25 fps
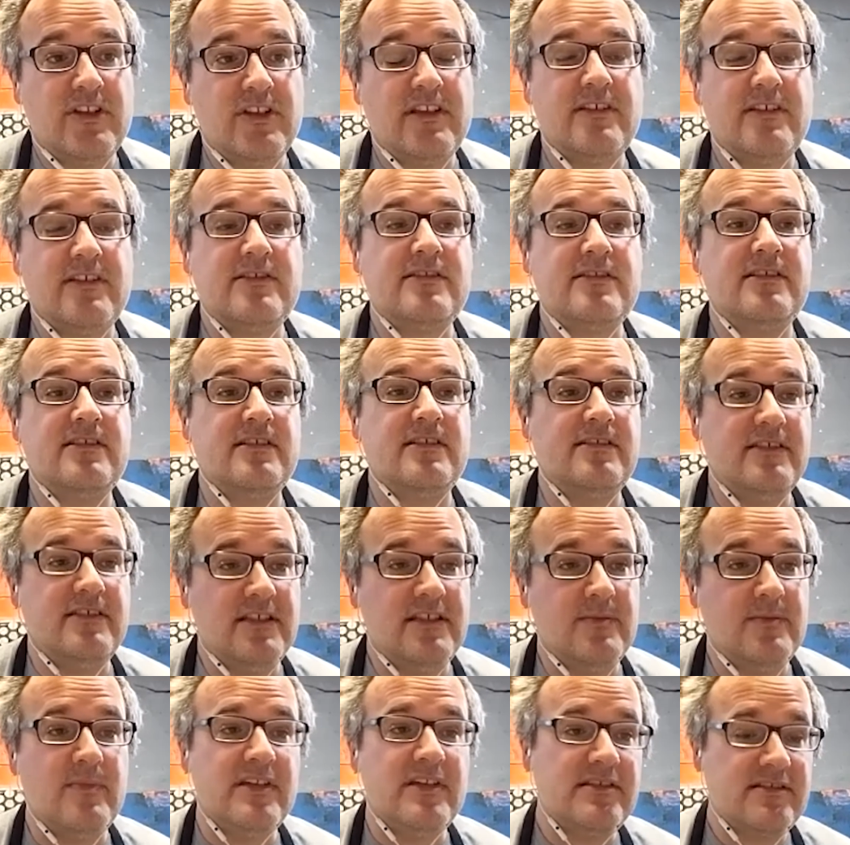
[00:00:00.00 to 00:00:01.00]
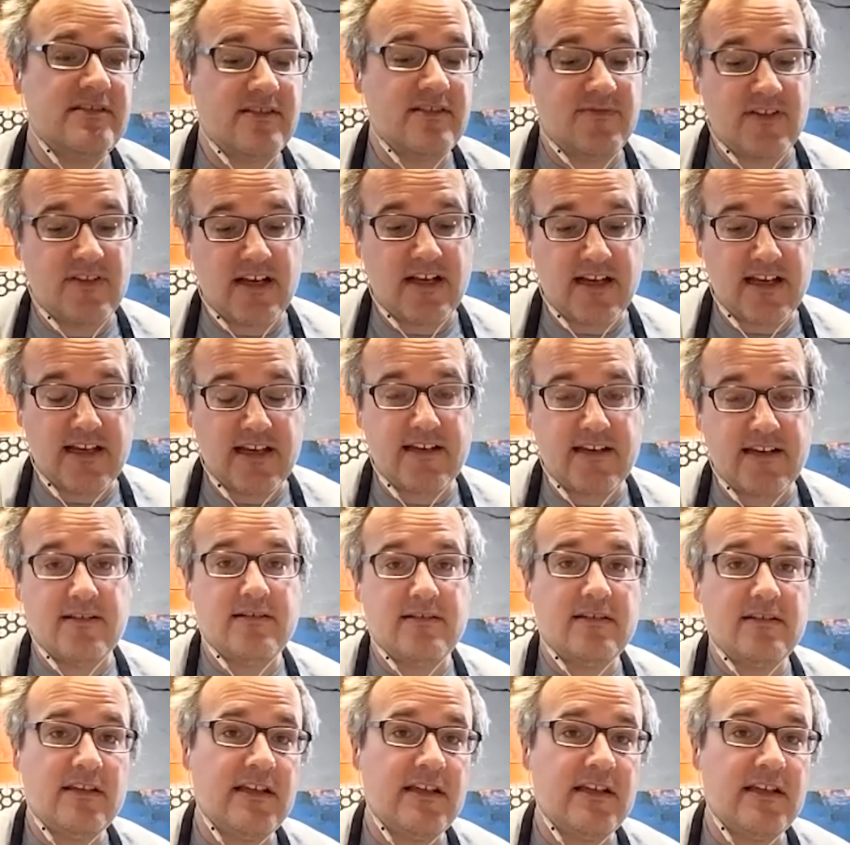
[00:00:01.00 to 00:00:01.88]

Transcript: it is to demystify